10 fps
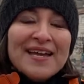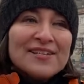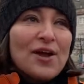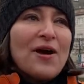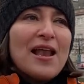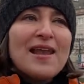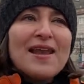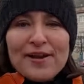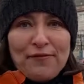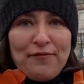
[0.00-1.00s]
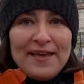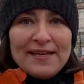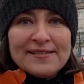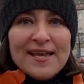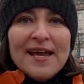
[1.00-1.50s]
So a lot of
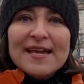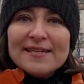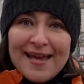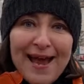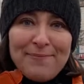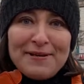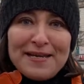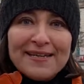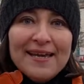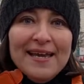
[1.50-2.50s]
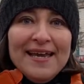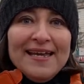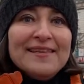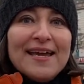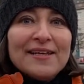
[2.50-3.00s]
things is happening
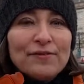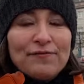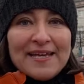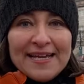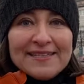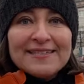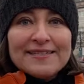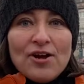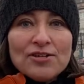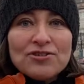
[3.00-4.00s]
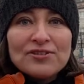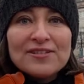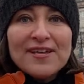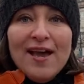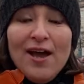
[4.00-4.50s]
in the end of the 1800s.